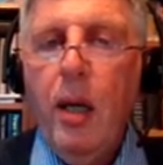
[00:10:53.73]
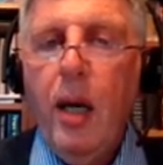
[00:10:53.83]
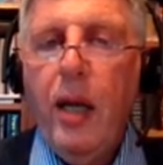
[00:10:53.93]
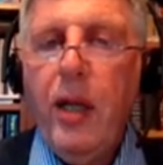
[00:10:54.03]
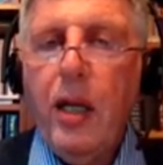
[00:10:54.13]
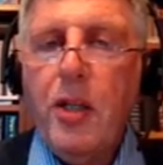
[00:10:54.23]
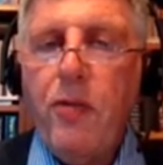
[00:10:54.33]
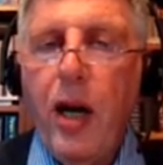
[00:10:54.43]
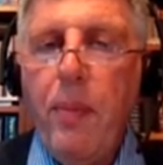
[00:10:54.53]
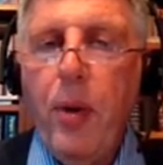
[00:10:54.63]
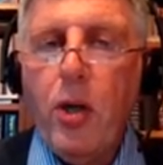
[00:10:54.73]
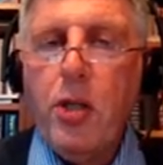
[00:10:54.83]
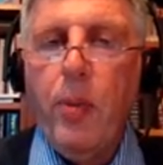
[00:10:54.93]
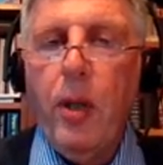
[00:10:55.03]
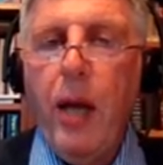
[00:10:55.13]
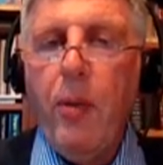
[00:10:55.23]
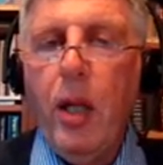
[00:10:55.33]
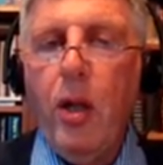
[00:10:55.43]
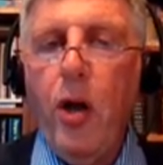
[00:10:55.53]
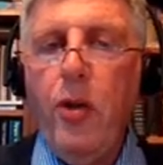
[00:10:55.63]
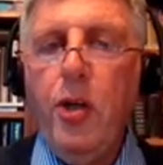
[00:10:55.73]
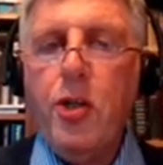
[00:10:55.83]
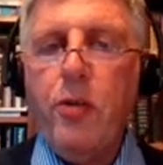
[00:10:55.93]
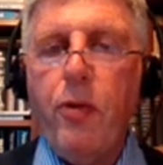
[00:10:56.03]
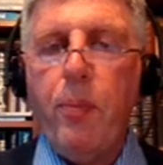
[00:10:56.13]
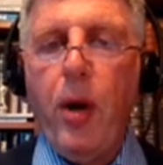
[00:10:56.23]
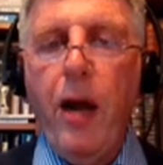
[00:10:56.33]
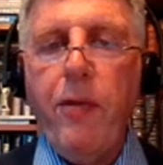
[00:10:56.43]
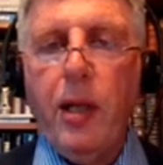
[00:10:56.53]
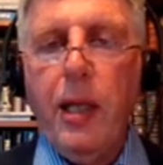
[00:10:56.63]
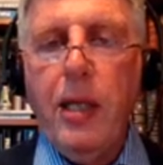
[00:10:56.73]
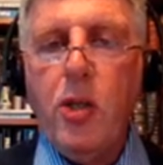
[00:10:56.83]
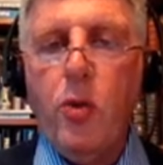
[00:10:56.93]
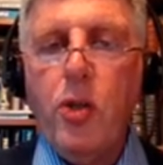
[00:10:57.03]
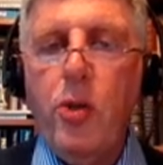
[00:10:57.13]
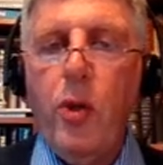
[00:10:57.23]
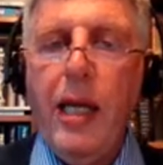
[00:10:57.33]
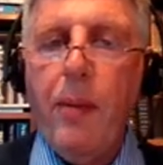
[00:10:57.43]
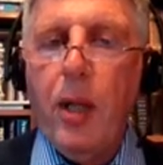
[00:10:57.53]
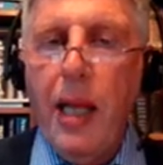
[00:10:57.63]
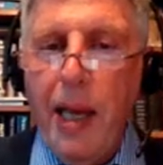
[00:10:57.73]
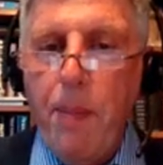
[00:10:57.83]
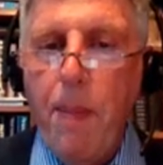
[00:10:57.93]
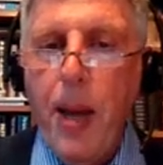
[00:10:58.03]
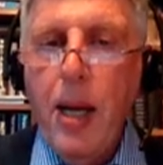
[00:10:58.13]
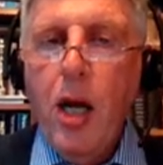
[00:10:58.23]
I think it is very possible they will allow the use of it privately so as to enable him